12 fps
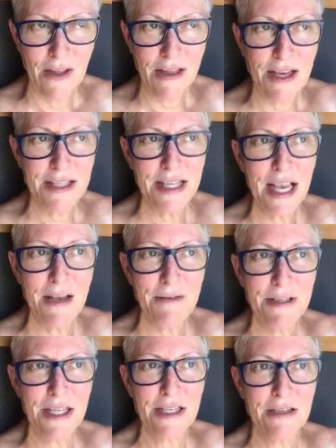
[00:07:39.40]
They say if
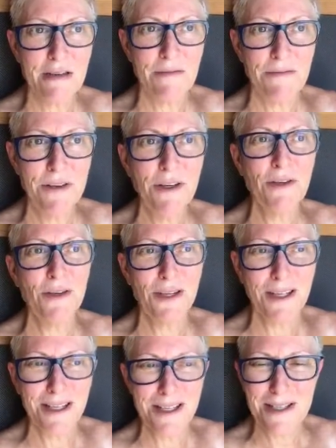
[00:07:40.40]
it doesn't feel
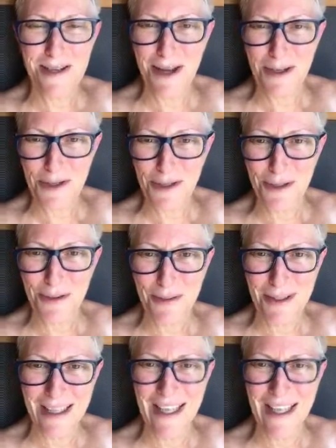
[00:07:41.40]
good, it's not true.